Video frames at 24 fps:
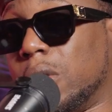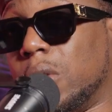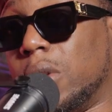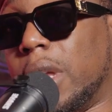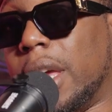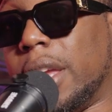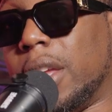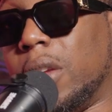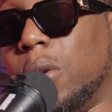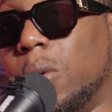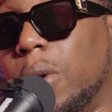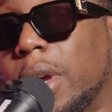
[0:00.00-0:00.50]
So
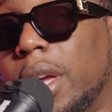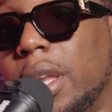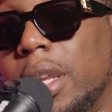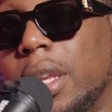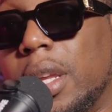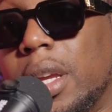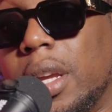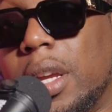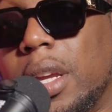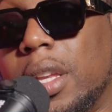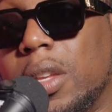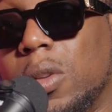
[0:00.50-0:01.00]
like you
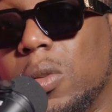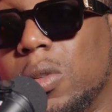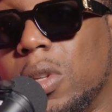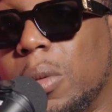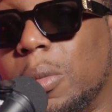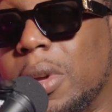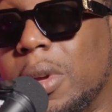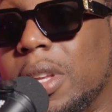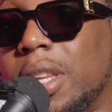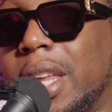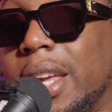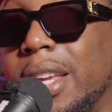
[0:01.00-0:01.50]
in there and you
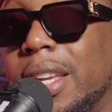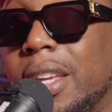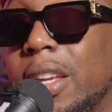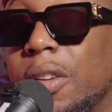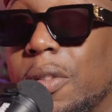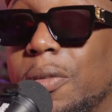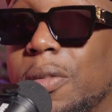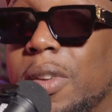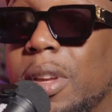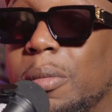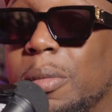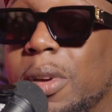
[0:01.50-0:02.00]
talking about like
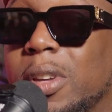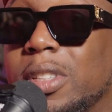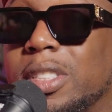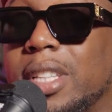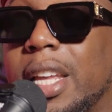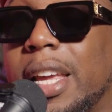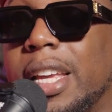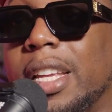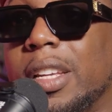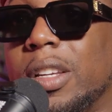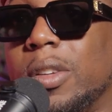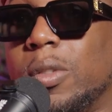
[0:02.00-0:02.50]
females
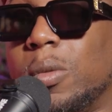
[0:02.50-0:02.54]
like